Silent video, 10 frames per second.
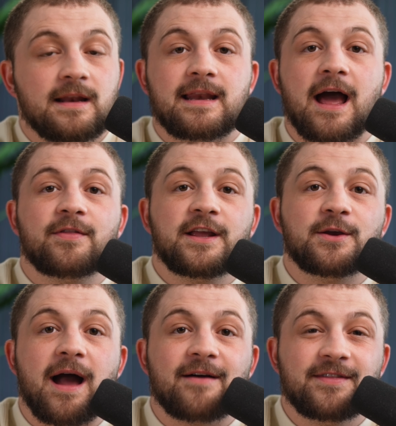now that
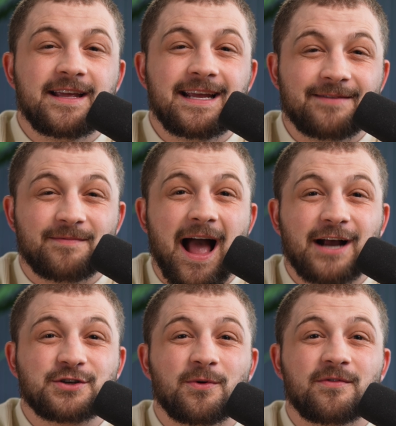you have the
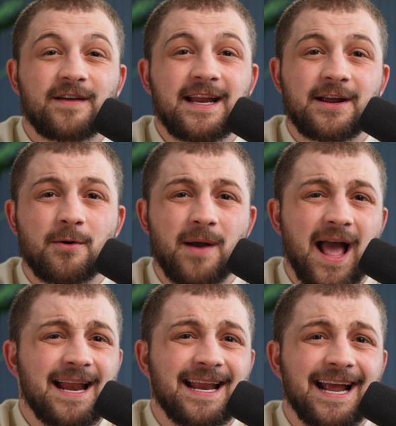actual video
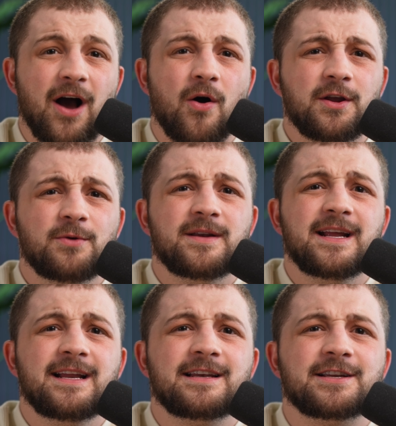editing, all you
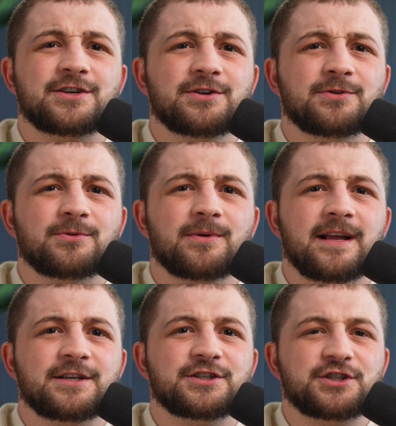need to do
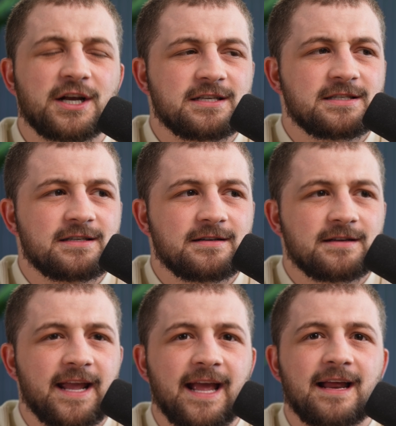is just
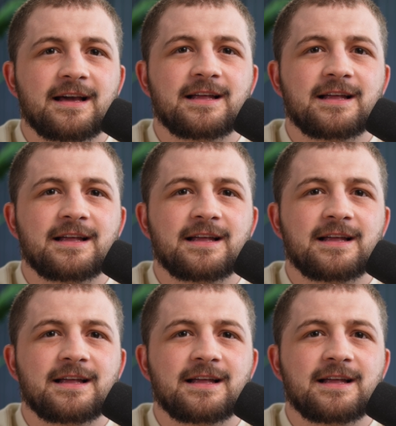get